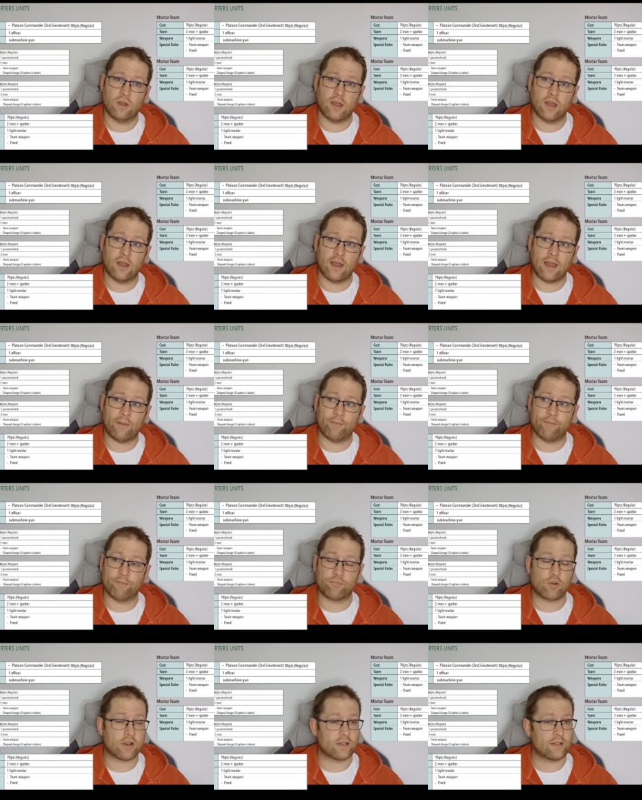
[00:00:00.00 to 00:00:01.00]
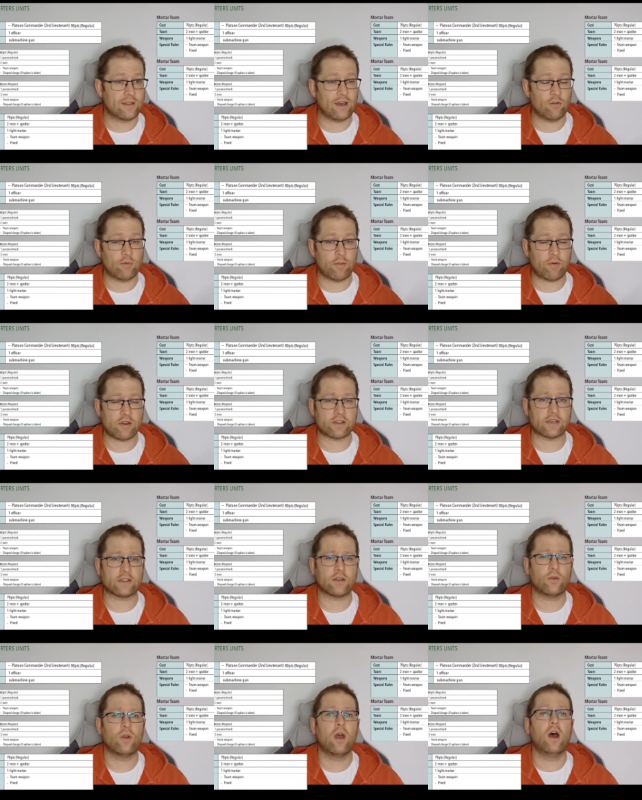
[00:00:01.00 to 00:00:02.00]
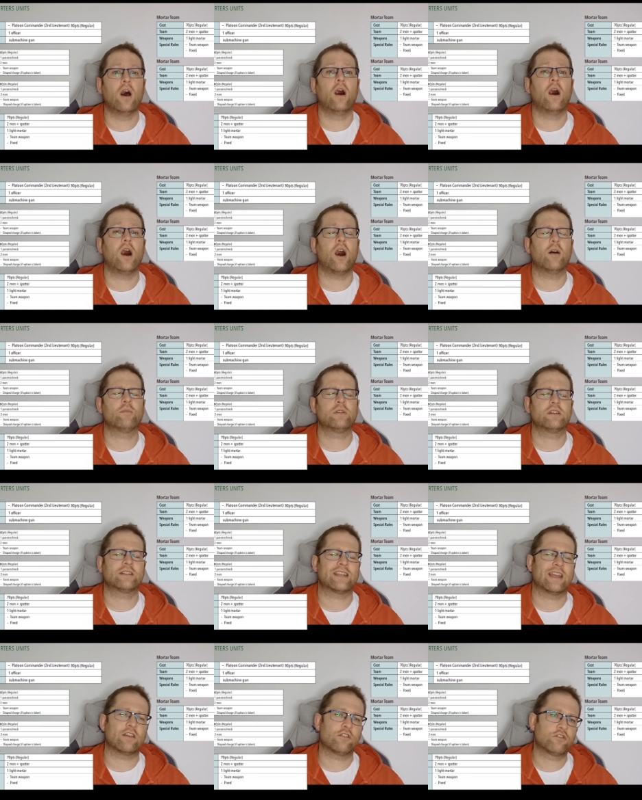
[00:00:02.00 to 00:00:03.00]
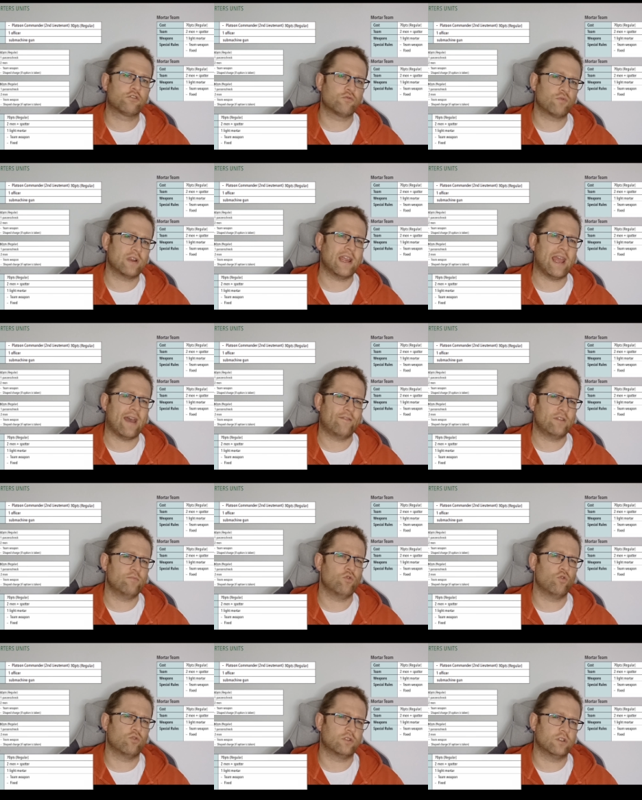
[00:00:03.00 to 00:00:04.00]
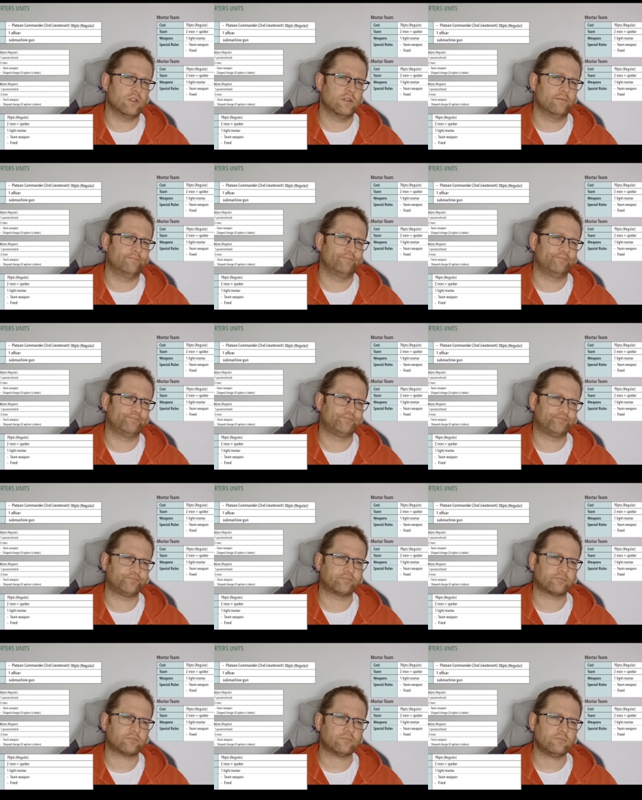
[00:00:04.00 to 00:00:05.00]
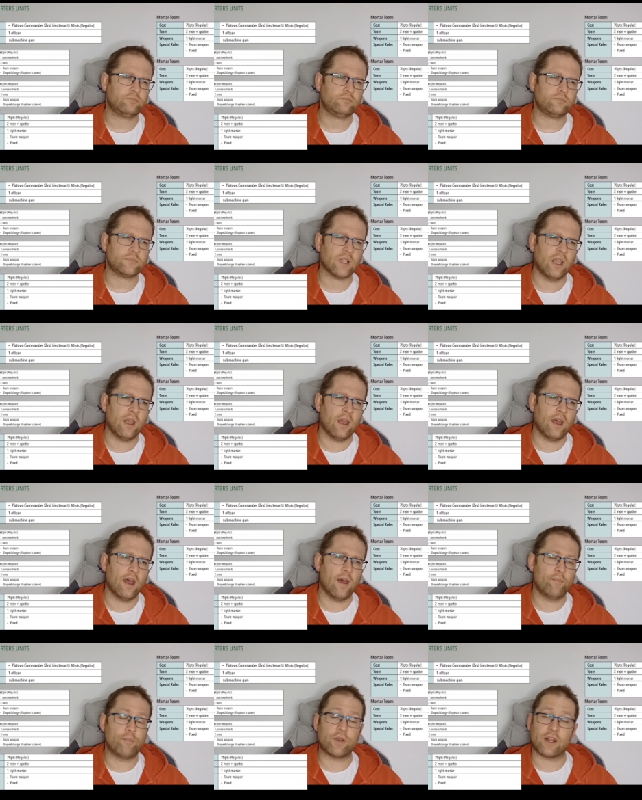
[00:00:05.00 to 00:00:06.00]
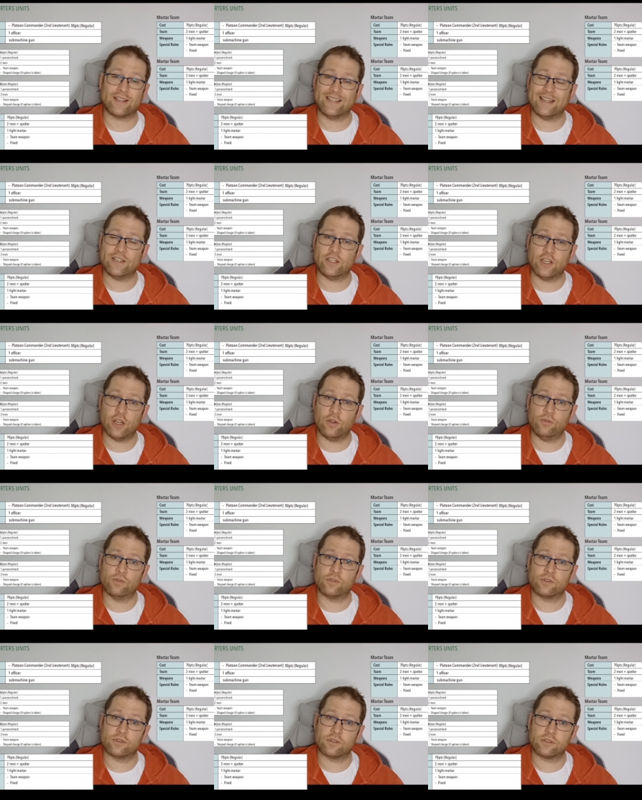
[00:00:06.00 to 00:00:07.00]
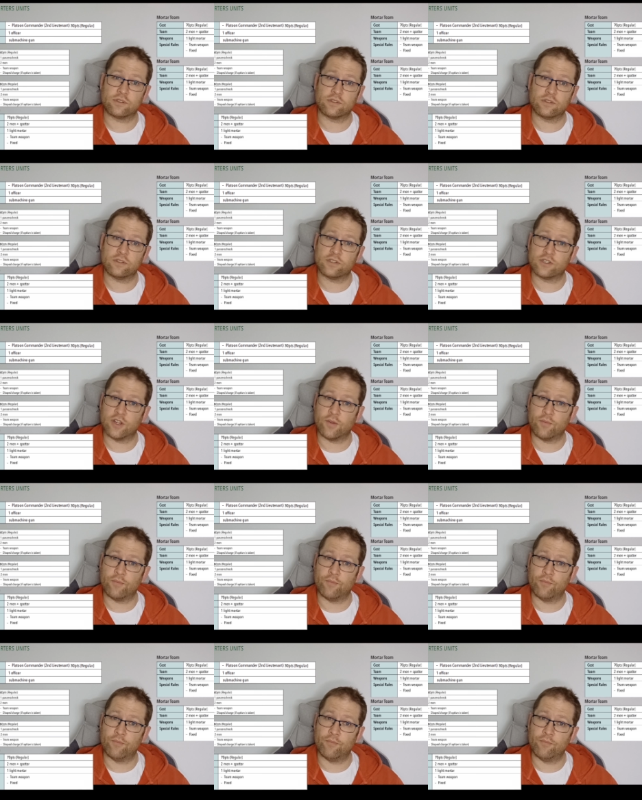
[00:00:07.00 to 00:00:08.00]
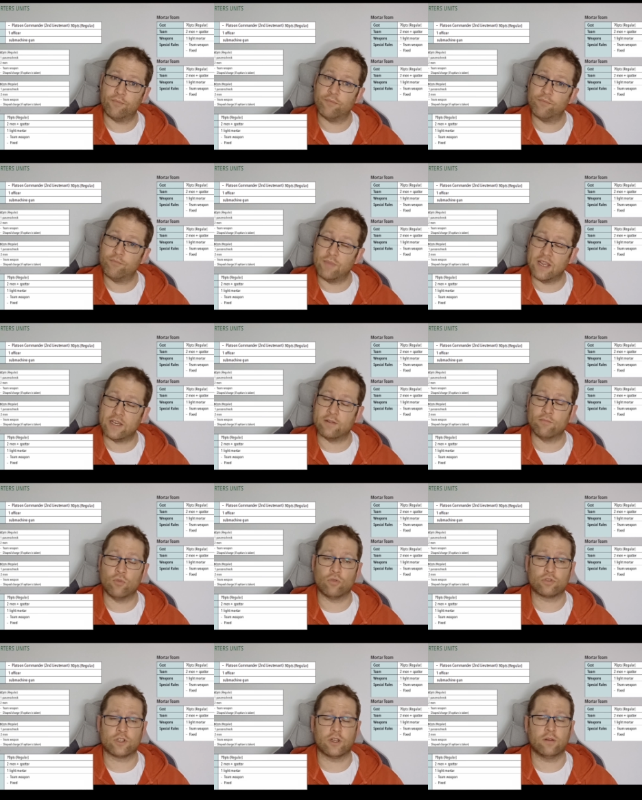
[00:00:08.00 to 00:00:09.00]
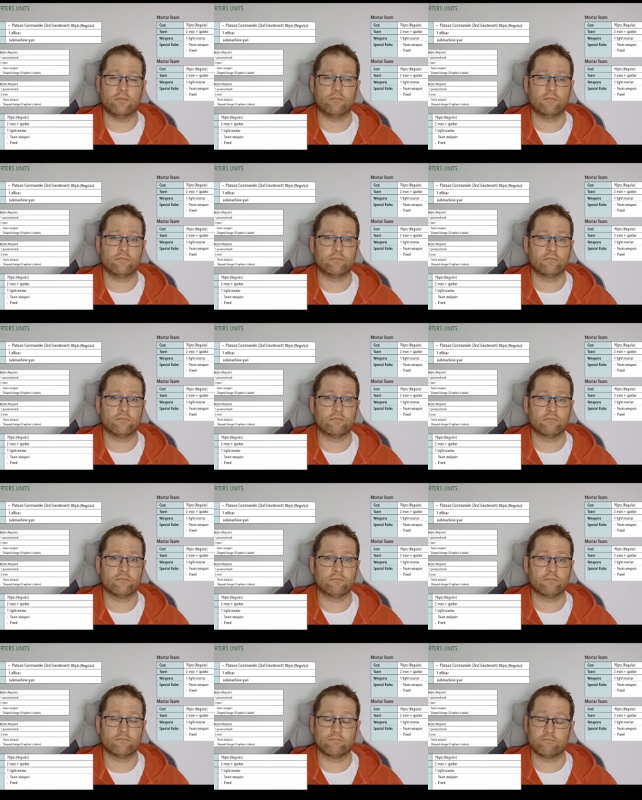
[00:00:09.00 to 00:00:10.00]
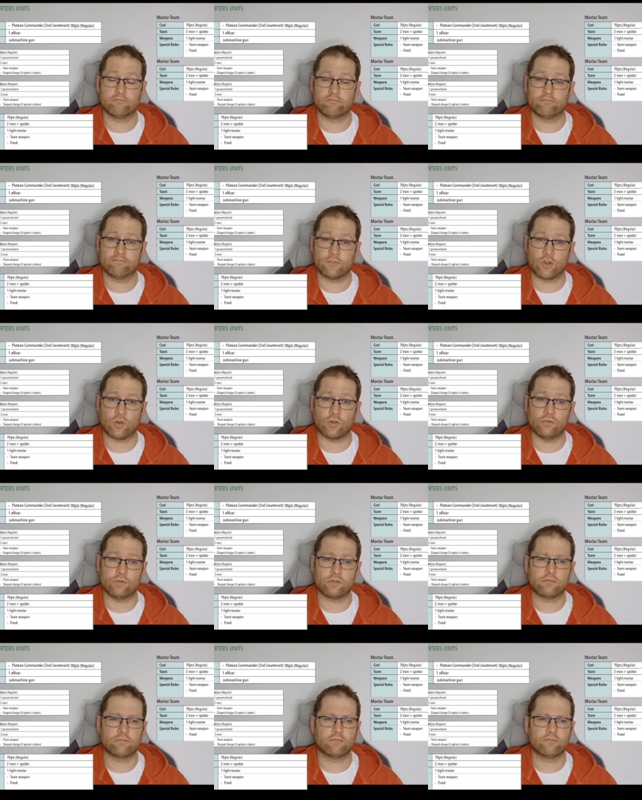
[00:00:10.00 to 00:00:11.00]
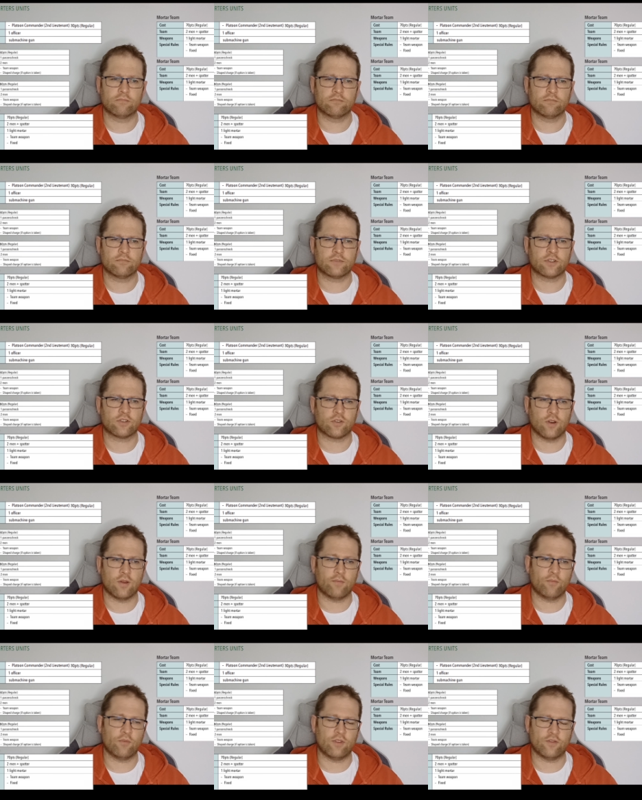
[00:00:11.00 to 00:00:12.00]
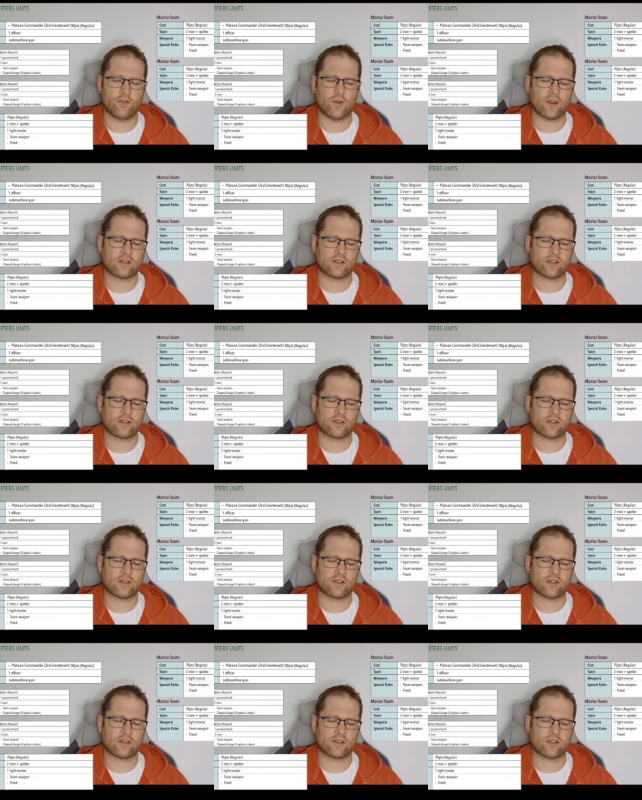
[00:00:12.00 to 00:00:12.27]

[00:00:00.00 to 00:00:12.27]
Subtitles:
and printed that on my printer. So I'm going to take 3 heavy mortars, but I did use some medium mortar crews to create with a few